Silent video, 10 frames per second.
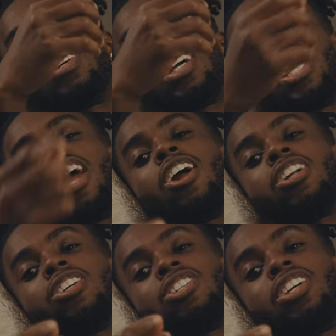a
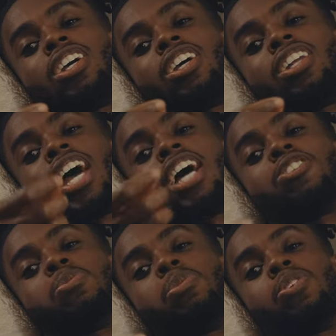character trait, an
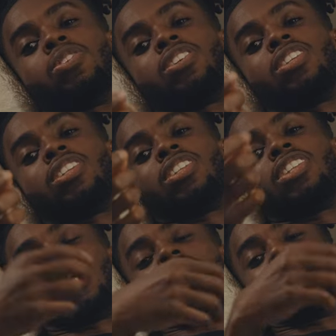attribute
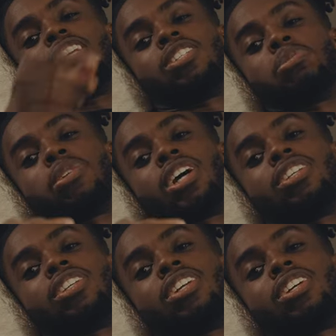that he has
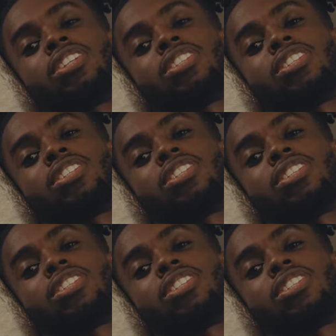implanted in us.